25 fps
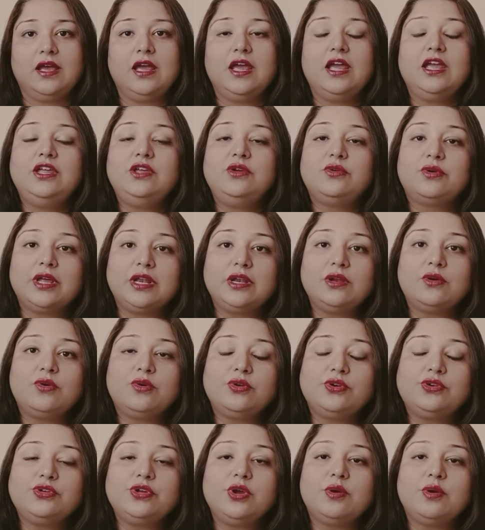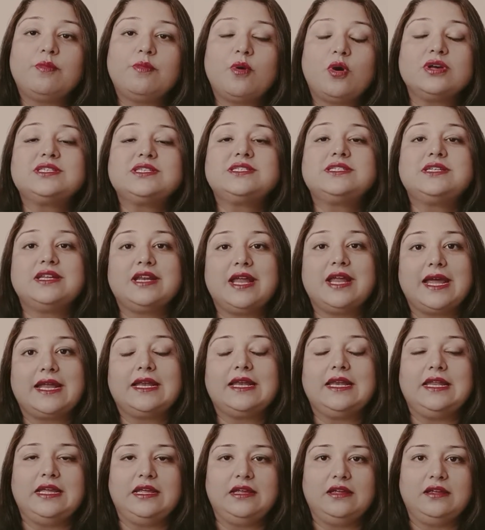You can go to your boss
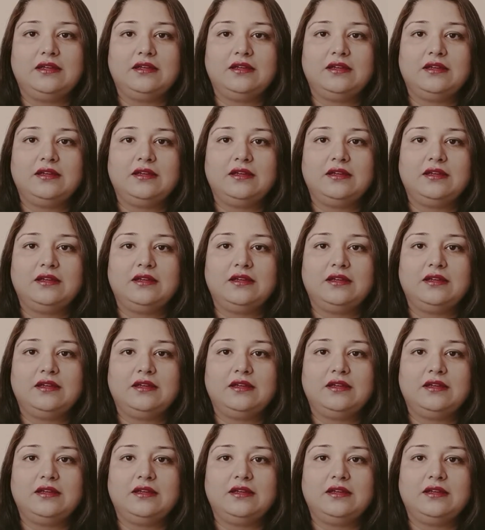directly,